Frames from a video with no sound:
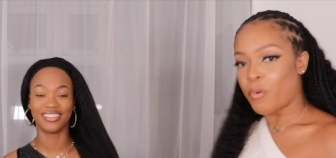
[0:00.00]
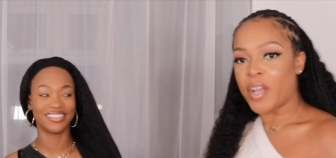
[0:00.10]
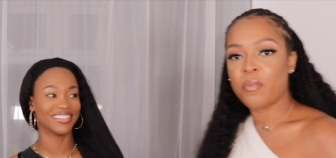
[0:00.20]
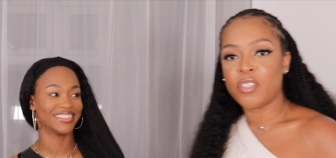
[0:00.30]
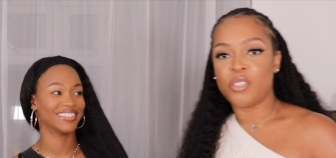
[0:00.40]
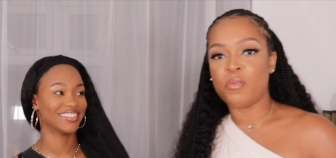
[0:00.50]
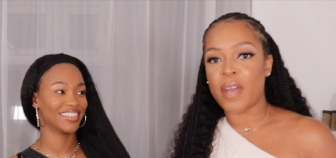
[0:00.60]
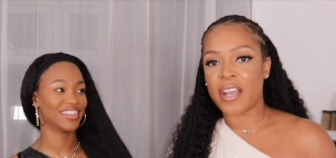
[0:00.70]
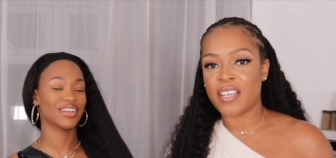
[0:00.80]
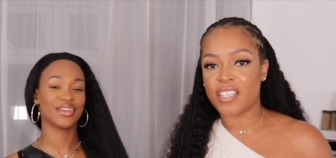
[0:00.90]
Speaker 1: Where would you
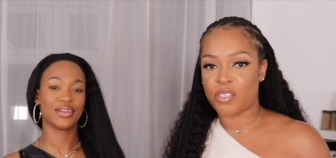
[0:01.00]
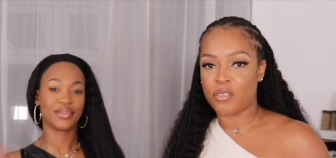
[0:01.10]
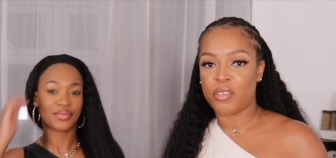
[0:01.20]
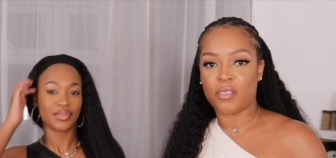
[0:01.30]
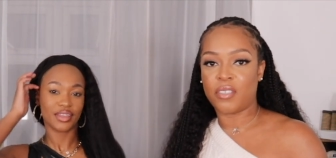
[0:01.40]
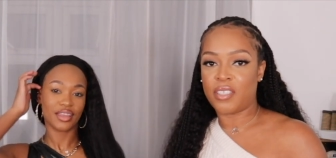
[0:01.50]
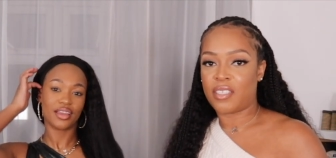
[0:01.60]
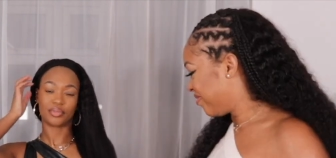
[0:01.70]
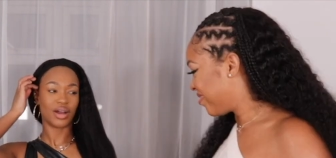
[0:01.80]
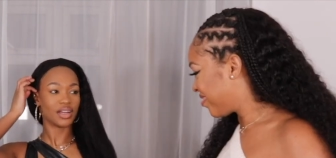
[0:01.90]
wear this to though?
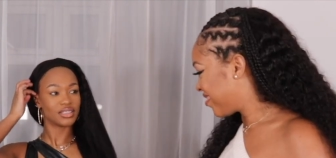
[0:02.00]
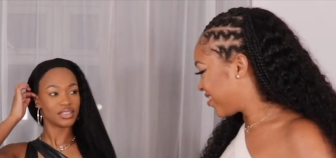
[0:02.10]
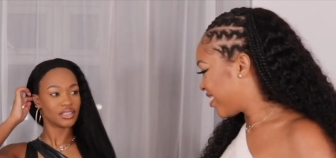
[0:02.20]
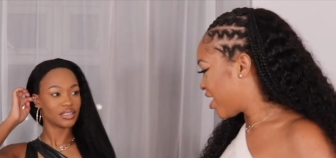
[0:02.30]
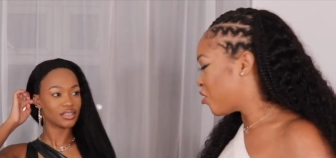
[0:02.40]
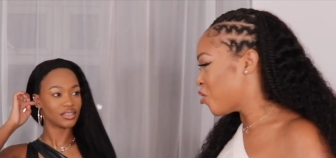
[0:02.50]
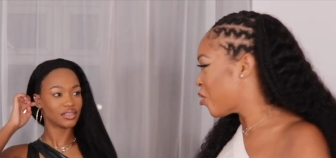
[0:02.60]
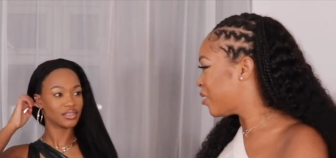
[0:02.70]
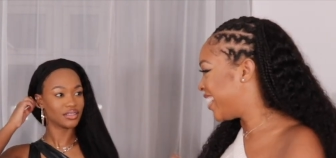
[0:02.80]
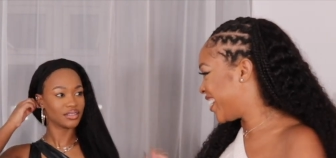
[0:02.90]
Party?
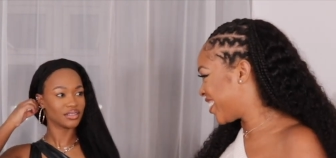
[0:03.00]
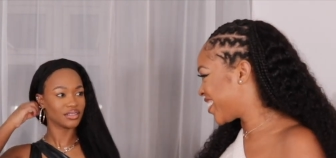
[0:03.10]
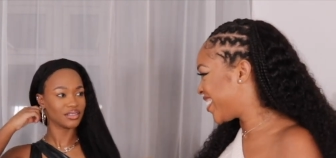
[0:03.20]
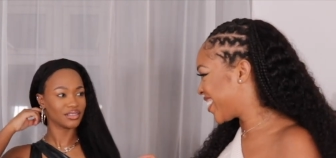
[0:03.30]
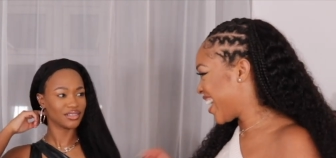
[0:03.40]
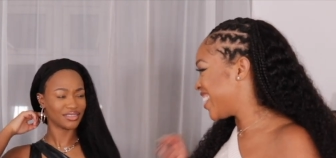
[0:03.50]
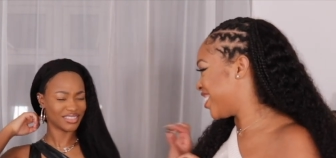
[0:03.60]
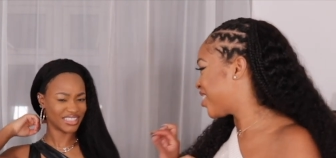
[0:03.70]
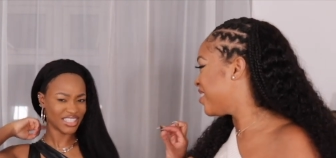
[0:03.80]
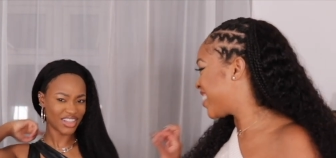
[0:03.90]
No dinners? Is it
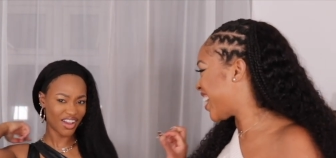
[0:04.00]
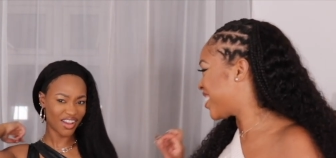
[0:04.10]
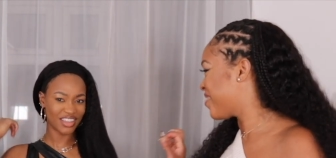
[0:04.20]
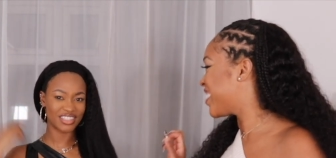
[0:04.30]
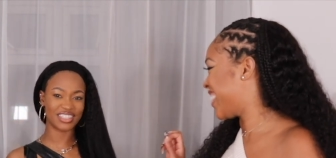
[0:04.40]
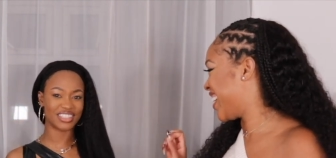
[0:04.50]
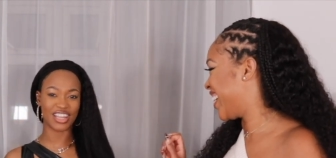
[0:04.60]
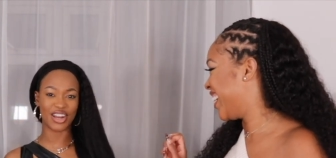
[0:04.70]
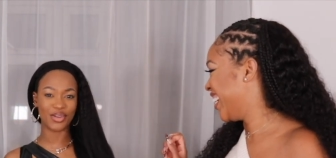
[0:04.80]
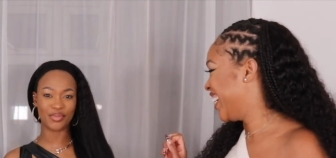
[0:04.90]
too dinner? sexy for it's, dinner? It's a
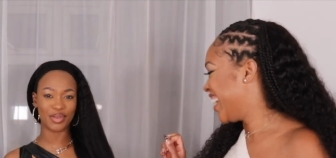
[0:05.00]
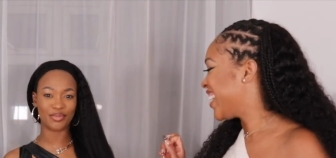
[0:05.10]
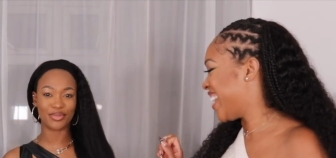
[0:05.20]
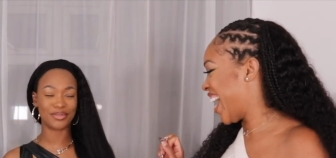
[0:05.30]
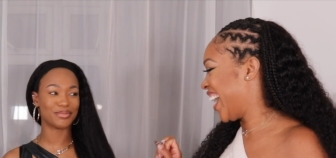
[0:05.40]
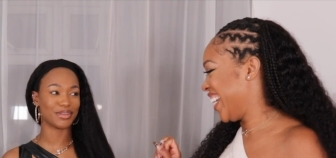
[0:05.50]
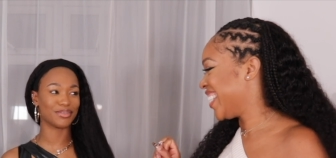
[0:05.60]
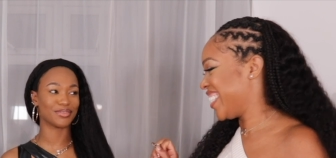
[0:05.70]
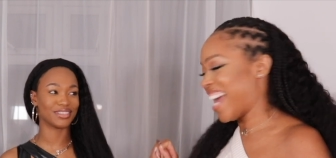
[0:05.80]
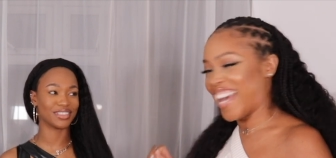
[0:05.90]
little bit booby yeah, for
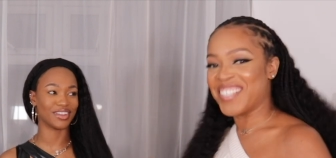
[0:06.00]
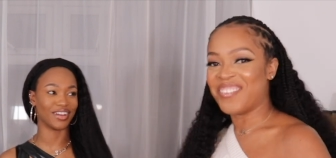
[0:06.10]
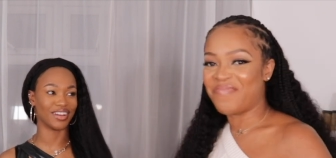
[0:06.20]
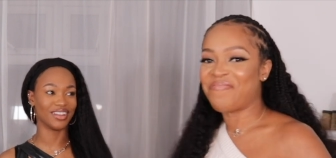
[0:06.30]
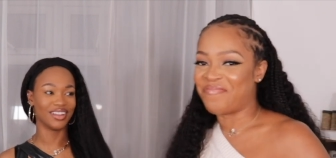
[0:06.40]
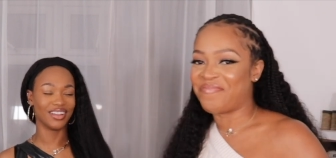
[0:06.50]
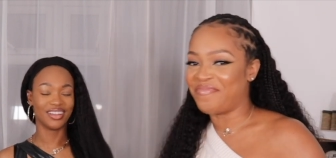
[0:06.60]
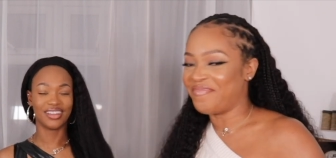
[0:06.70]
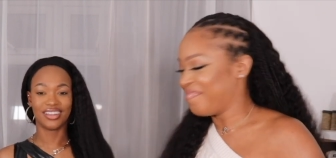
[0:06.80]
yeah. dinner. Mm.